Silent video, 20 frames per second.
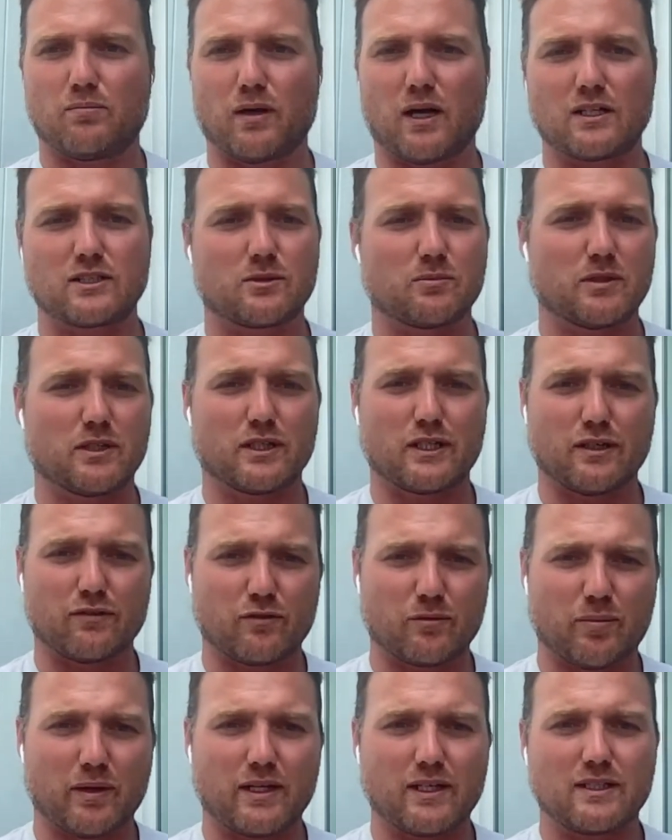possibility of
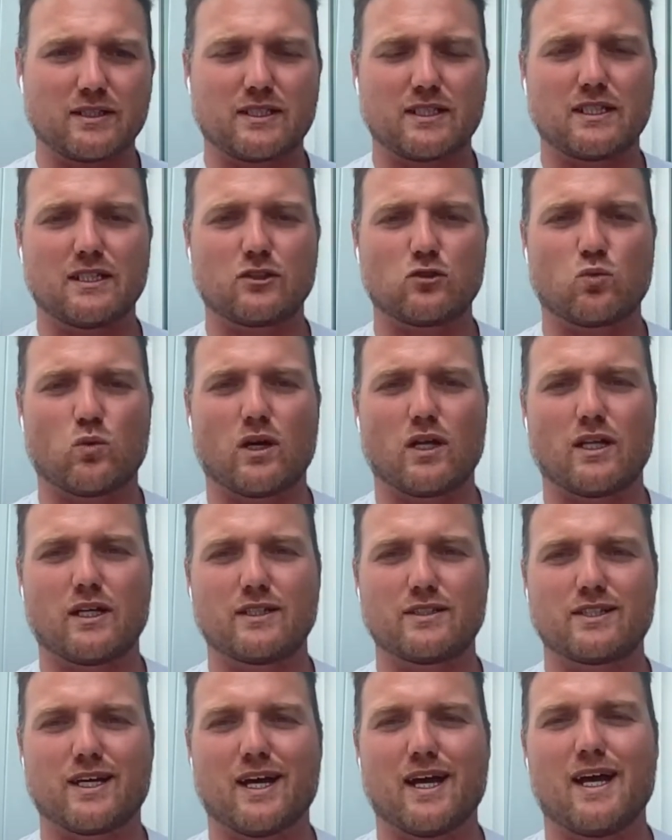dependency, as well
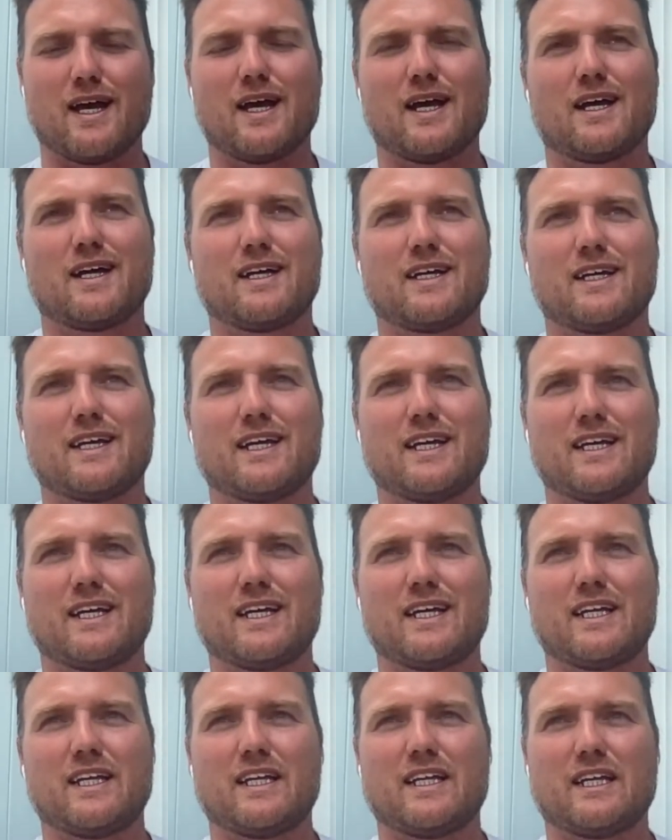as
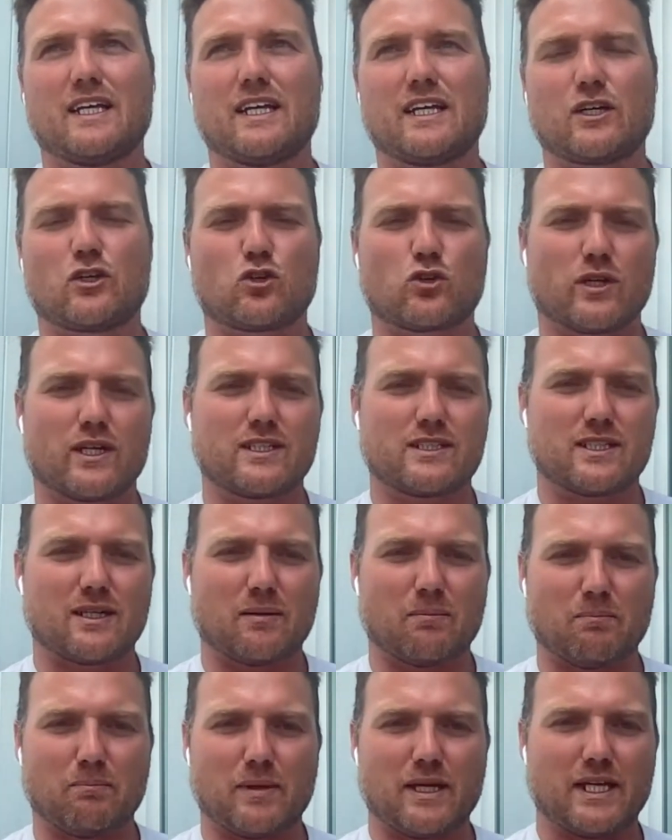it creates an
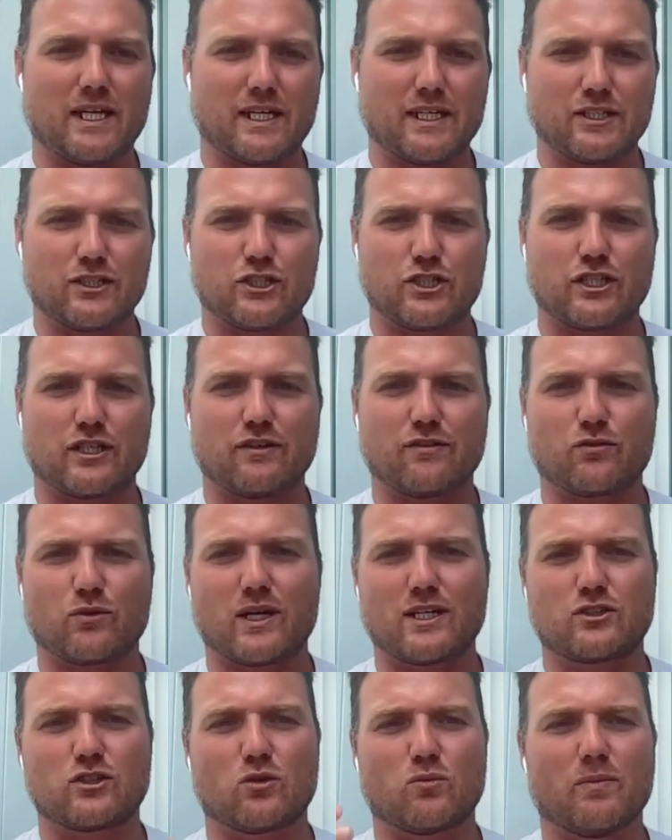immediate shift,
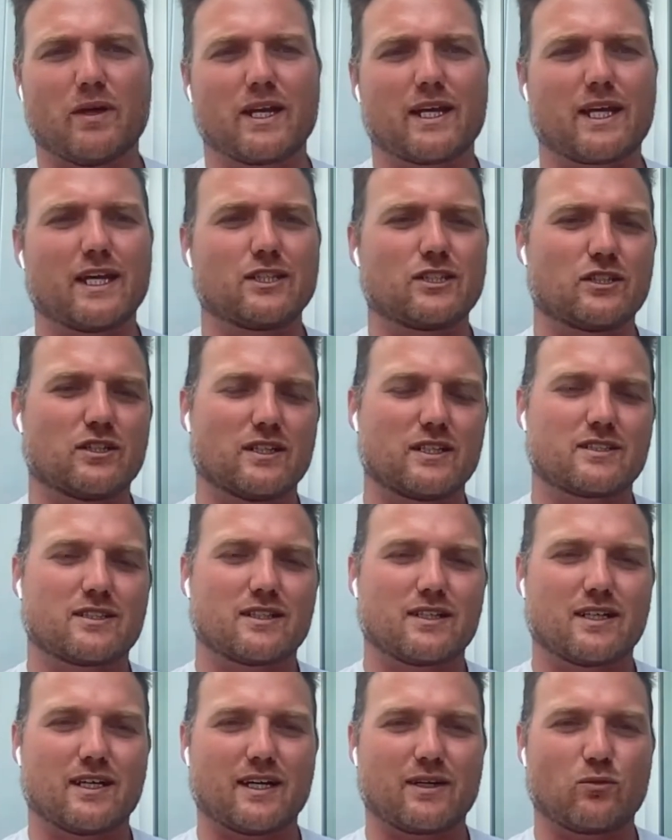right? So medication,
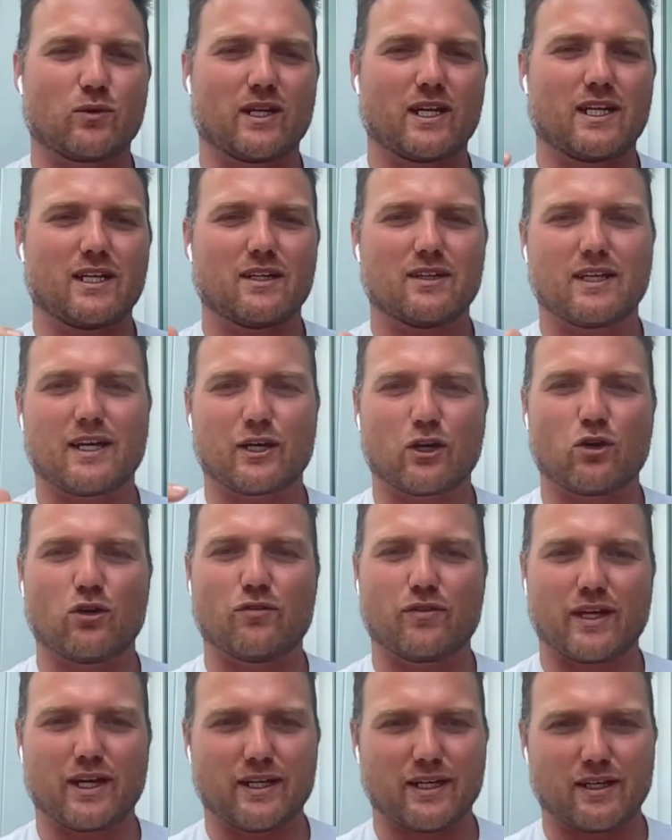we need to let go
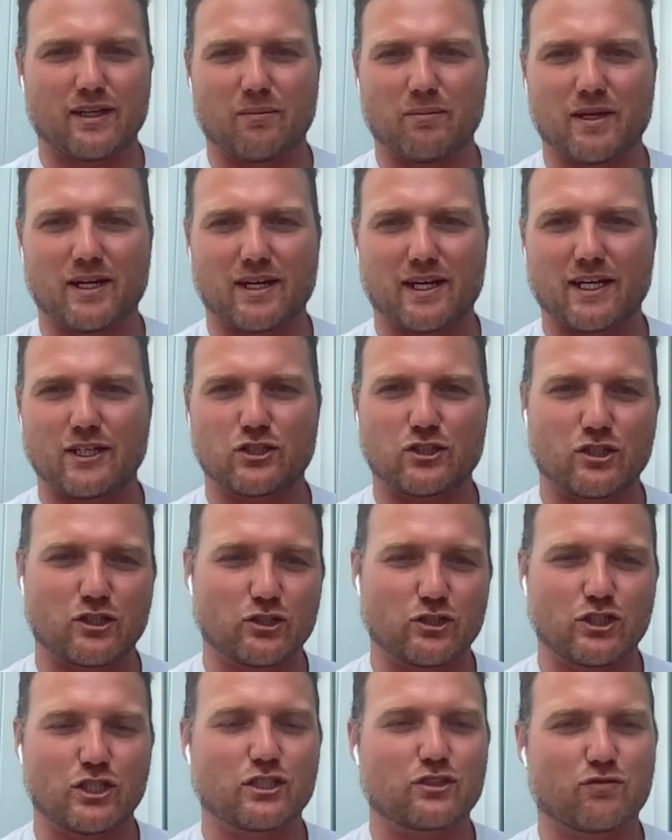of the idea that medication
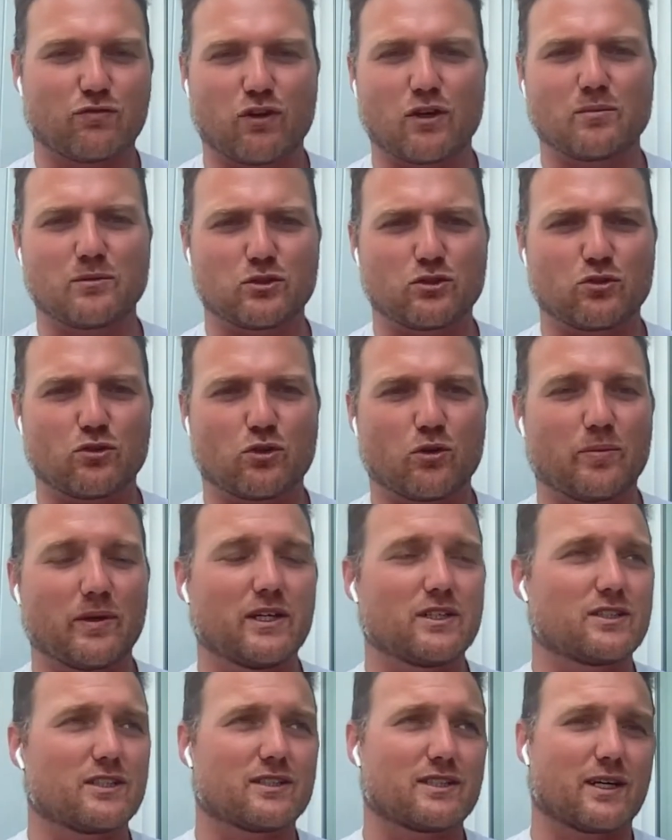are just pharmaceutical
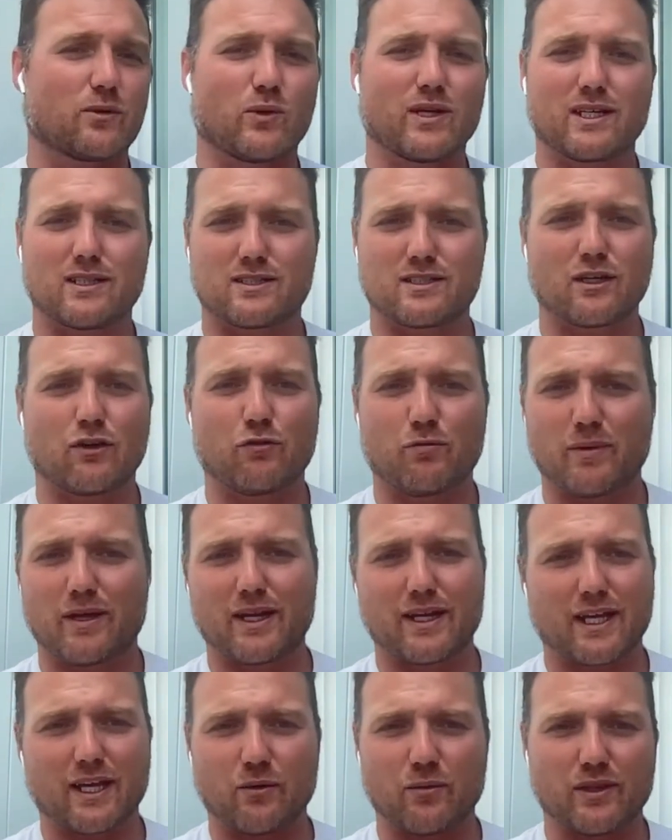based. It's like, we can
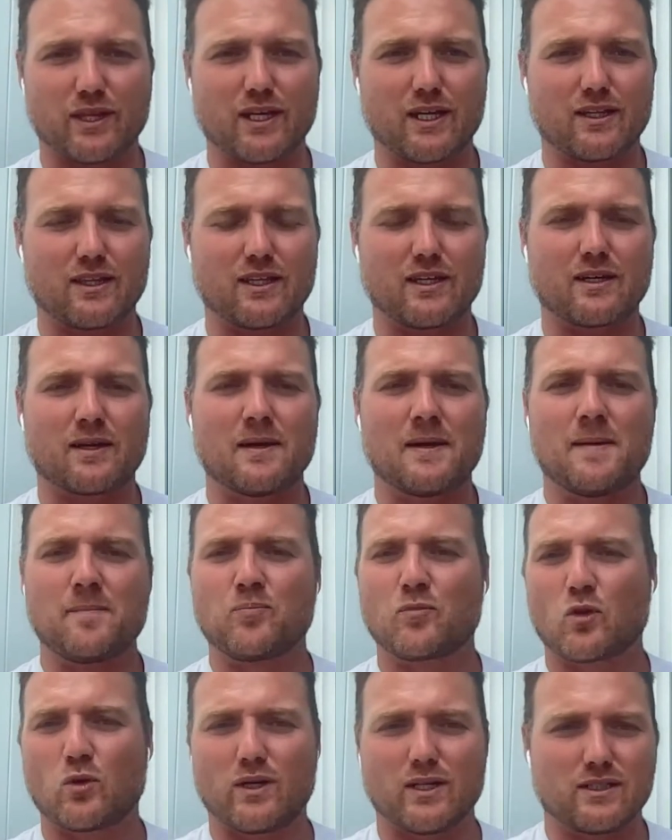self-medicate with anything.
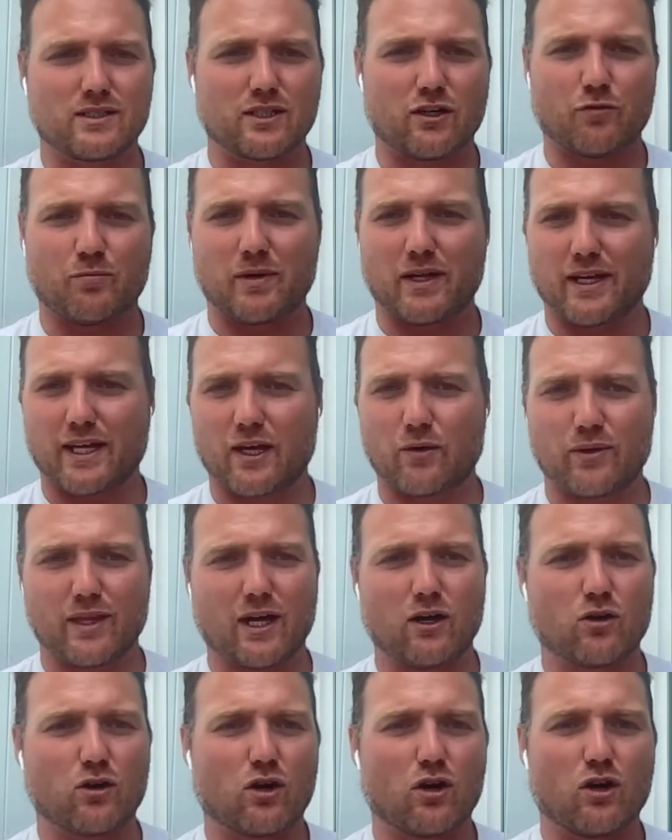We can self-medicate with
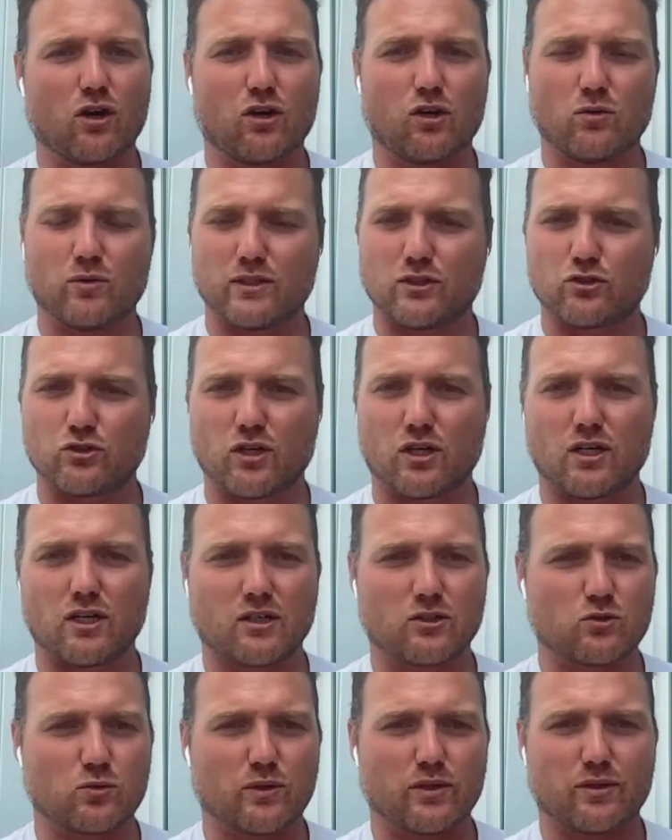alcohol, with
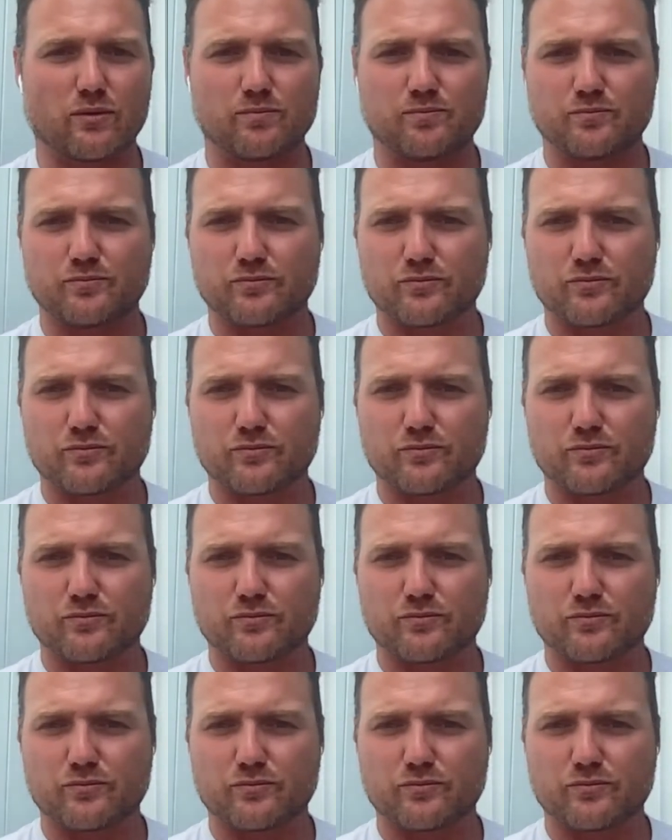drugs, with